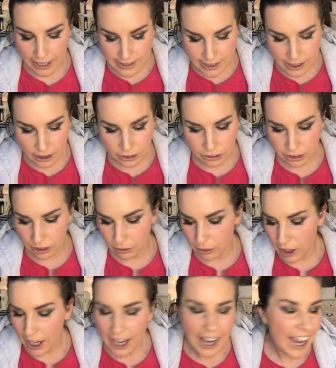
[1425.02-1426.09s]
I still do.
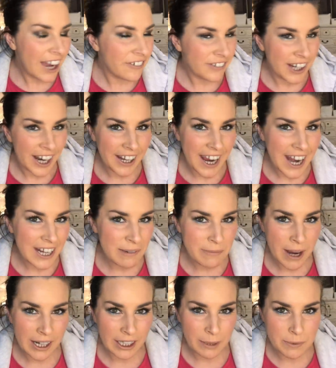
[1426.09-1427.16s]
I haven't had any
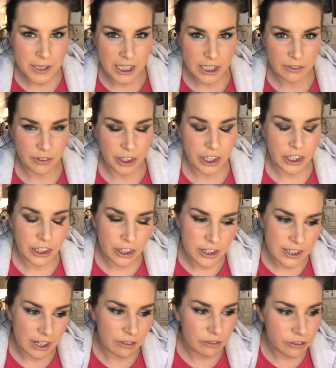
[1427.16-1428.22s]
MAC lipsticks for
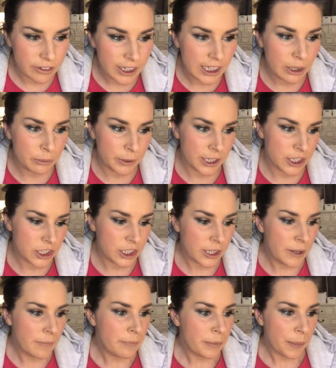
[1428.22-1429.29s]
years. I really wish
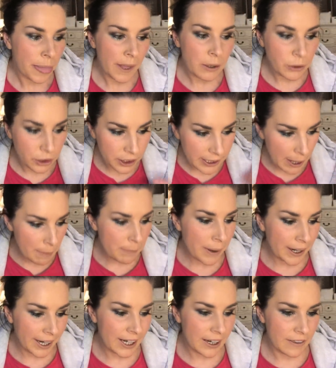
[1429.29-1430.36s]
I could get
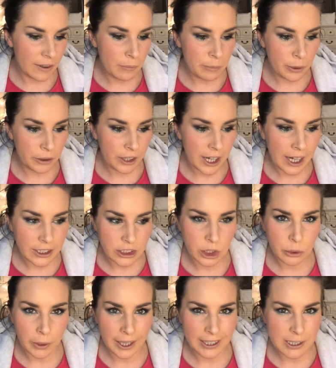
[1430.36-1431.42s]
back into them, but they're actually
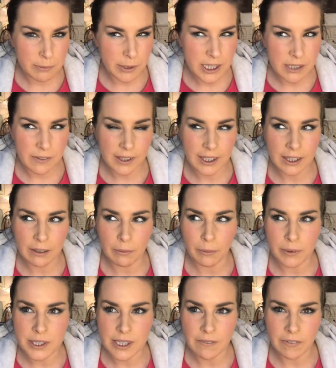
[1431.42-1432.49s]
quite expensive. I think they're
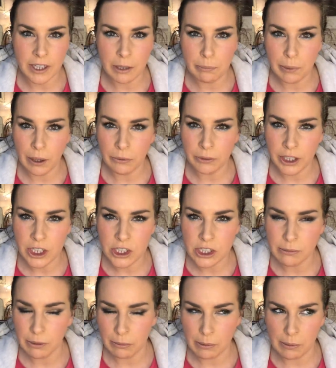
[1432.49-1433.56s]
about £17 each. So
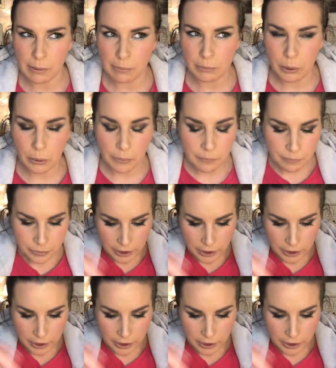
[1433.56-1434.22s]
they might be a bit more.